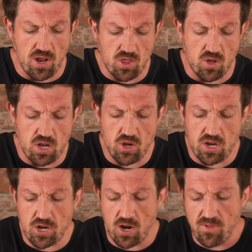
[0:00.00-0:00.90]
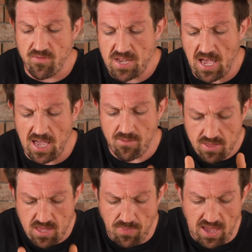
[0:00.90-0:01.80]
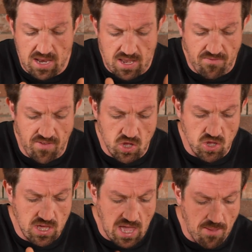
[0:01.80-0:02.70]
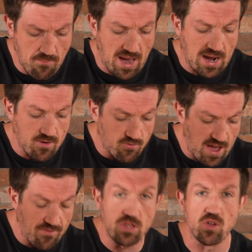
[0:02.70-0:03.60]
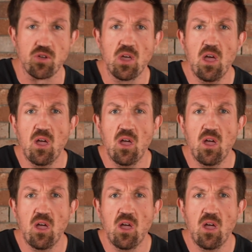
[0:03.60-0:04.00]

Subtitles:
what it's going to do in terms of time, speed, efficiency, impact, revenue.